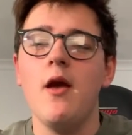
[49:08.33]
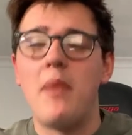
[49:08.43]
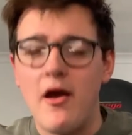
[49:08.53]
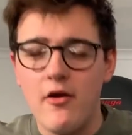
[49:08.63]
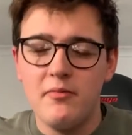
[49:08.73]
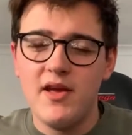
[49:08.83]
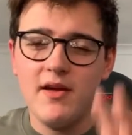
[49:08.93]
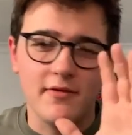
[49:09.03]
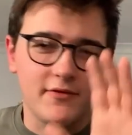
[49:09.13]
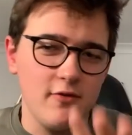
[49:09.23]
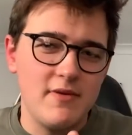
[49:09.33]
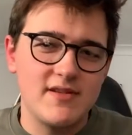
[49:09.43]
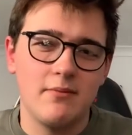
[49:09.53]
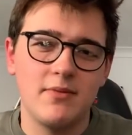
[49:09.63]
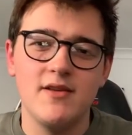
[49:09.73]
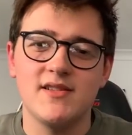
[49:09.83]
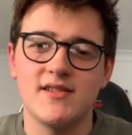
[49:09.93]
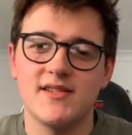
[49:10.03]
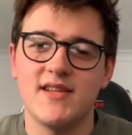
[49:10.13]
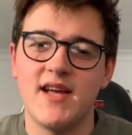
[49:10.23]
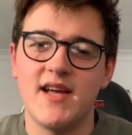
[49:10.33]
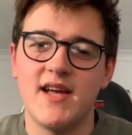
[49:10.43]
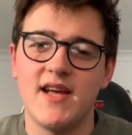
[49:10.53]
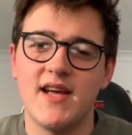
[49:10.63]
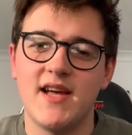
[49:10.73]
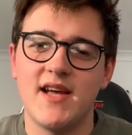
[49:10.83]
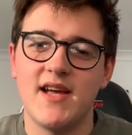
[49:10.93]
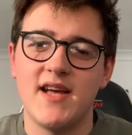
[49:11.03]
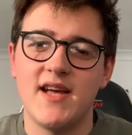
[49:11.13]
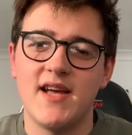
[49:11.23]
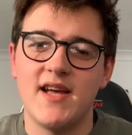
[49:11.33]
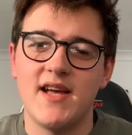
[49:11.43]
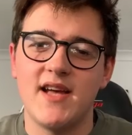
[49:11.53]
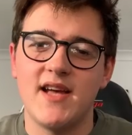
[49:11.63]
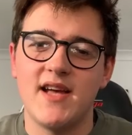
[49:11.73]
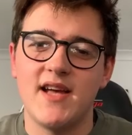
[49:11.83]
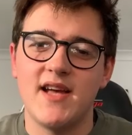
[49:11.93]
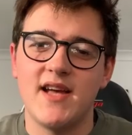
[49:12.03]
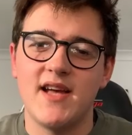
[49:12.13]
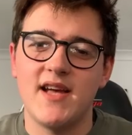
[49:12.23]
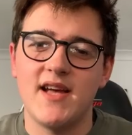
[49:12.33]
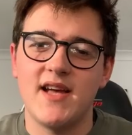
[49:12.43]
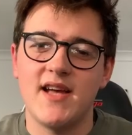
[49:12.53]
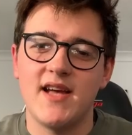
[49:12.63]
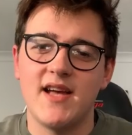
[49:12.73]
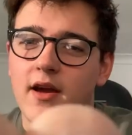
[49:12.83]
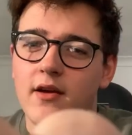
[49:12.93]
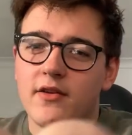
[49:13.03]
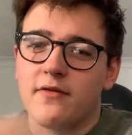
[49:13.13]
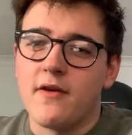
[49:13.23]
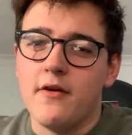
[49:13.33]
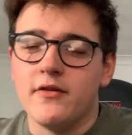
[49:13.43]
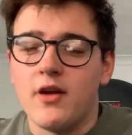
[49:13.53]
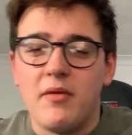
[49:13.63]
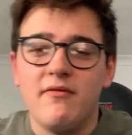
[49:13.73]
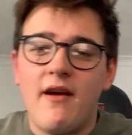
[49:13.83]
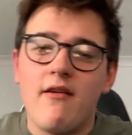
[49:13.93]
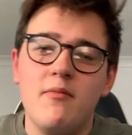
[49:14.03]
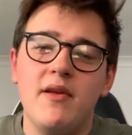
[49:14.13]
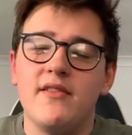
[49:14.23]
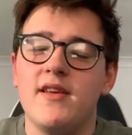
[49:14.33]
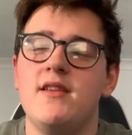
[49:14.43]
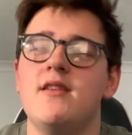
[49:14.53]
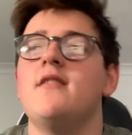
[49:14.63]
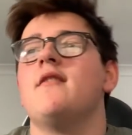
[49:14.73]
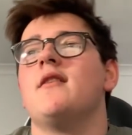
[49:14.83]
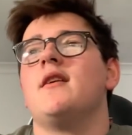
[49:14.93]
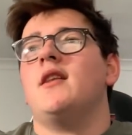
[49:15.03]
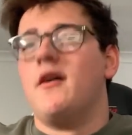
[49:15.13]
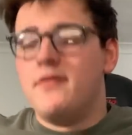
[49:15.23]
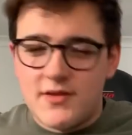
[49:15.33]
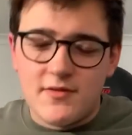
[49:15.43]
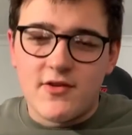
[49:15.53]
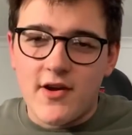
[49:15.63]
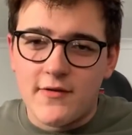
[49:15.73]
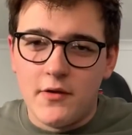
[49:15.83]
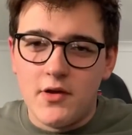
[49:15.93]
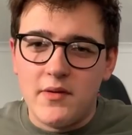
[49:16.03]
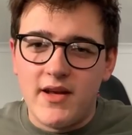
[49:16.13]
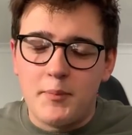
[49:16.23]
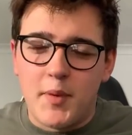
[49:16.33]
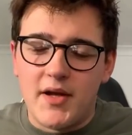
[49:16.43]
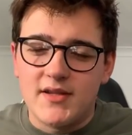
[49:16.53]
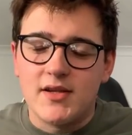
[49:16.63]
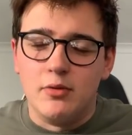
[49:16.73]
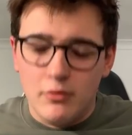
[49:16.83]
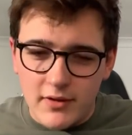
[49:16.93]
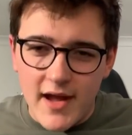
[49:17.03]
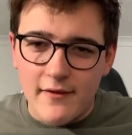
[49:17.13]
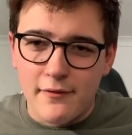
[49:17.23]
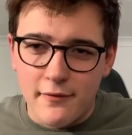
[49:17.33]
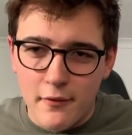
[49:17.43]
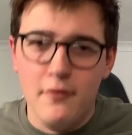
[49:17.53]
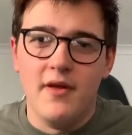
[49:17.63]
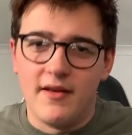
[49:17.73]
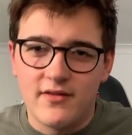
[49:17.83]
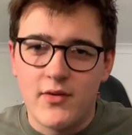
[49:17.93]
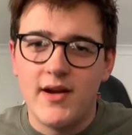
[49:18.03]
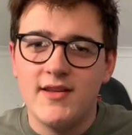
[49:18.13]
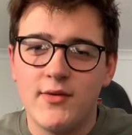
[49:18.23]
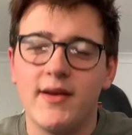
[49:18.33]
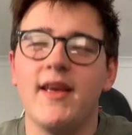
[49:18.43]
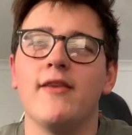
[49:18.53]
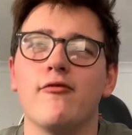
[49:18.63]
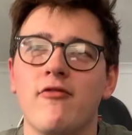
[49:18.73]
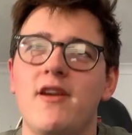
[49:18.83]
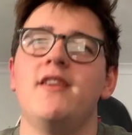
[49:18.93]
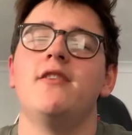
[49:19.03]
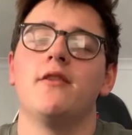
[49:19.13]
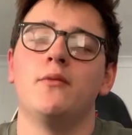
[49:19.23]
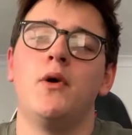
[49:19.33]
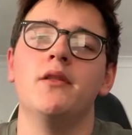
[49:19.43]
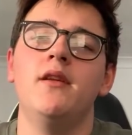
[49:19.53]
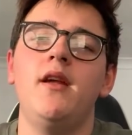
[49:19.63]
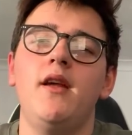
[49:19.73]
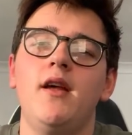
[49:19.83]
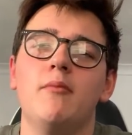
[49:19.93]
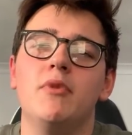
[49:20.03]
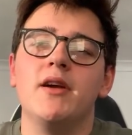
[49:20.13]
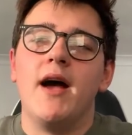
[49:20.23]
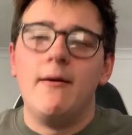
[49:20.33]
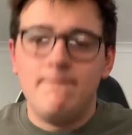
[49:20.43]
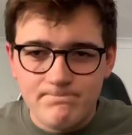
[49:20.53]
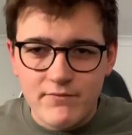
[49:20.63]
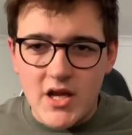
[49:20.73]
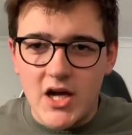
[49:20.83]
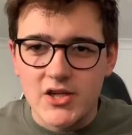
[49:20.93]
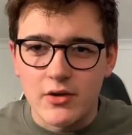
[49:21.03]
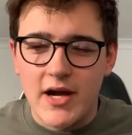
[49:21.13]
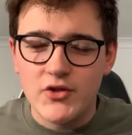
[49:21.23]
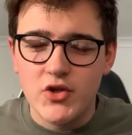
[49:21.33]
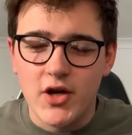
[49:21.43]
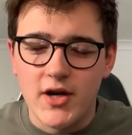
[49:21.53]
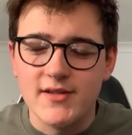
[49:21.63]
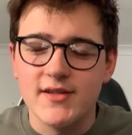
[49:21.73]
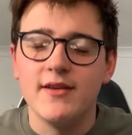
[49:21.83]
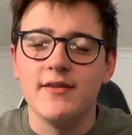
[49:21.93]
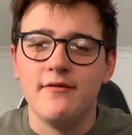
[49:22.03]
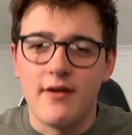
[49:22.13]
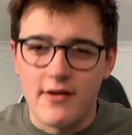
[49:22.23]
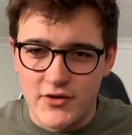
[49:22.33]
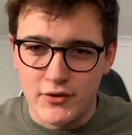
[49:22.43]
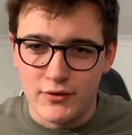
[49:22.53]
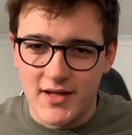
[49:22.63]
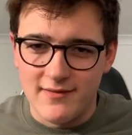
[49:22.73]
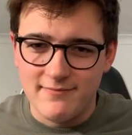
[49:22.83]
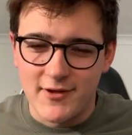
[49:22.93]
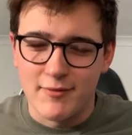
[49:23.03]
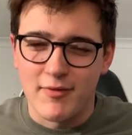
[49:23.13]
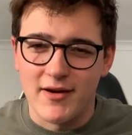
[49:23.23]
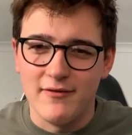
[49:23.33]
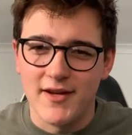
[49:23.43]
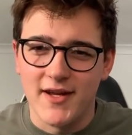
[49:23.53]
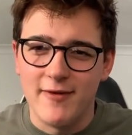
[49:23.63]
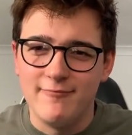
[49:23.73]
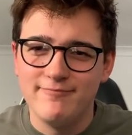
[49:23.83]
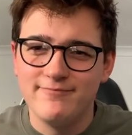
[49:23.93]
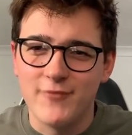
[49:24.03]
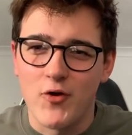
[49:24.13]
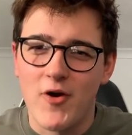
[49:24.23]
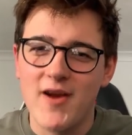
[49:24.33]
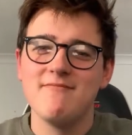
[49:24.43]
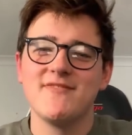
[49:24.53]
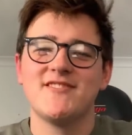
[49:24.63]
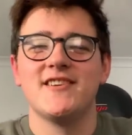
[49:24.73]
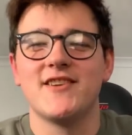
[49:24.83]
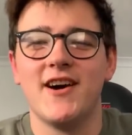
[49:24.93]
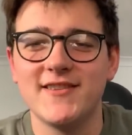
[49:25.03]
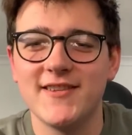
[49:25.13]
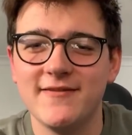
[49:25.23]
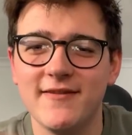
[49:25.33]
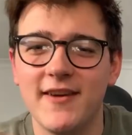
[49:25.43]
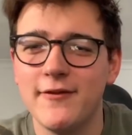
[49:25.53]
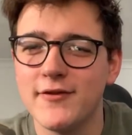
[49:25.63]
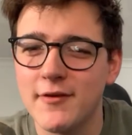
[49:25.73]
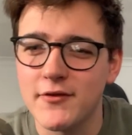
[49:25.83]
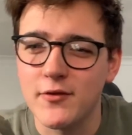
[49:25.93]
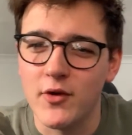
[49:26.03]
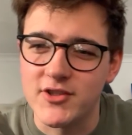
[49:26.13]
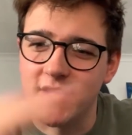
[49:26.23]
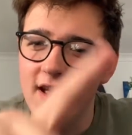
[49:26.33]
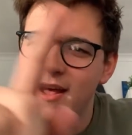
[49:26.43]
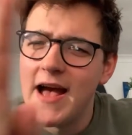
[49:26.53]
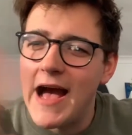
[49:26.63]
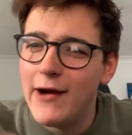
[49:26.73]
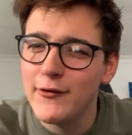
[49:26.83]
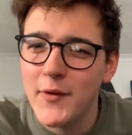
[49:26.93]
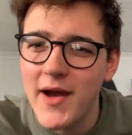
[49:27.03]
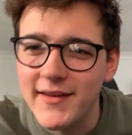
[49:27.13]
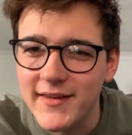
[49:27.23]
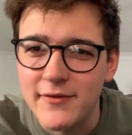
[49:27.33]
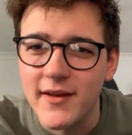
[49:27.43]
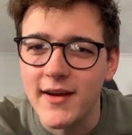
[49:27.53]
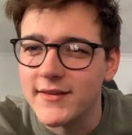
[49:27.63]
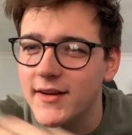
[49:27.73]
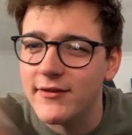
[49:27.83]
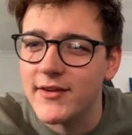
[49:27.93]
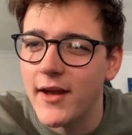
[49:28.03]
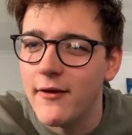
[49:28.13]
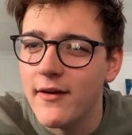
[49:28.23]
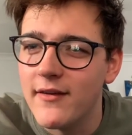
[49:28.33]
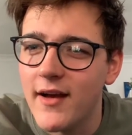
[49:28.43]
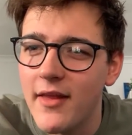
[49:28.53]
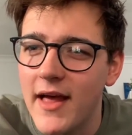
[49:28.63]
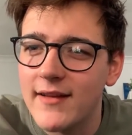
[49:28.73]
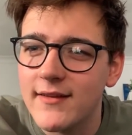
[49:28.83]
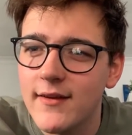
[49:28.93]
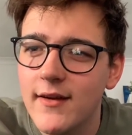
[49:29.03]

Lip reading: Bear with me if I do miss uploads. As I said, I've been very busy. Oh, there you go. I just frozen. I've been very busy. Life's stressful at the minute, but we'll get through this. 2020 is really not the one. But yeah, I shall catch you guys very shortly on a brand new video. Alright, cheers guys, thank you so much for watching. How do I end this thing? I don't even know. Is it like that?